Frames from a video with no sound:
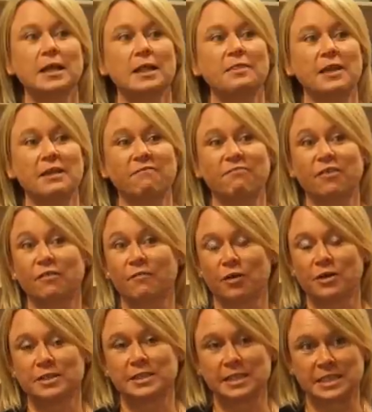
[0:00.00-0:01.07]
They feel
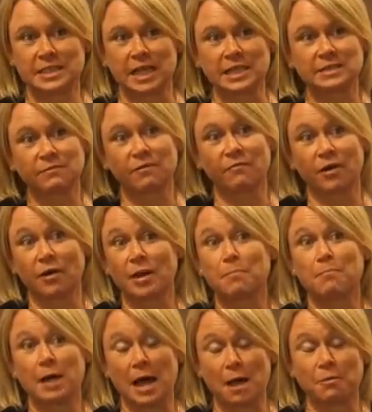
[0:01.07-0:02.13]
very successful, very
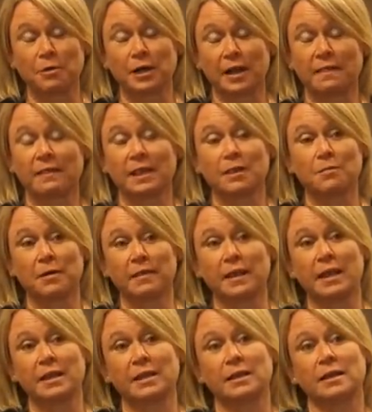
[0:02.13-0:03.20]
empowered, I think, when
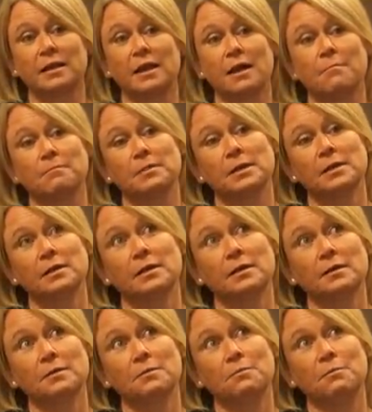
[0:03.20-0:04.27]
they can um,
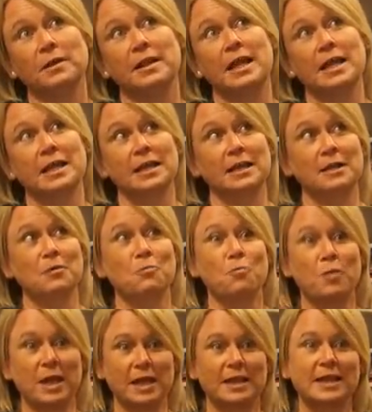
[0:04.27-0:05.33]
when they can
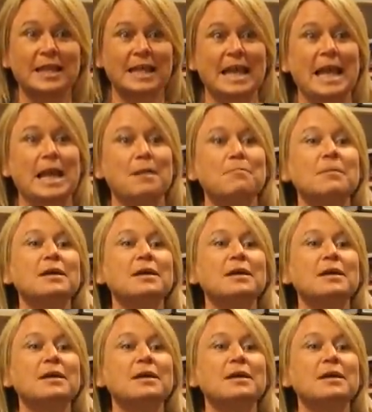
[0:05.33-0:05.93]
win the game.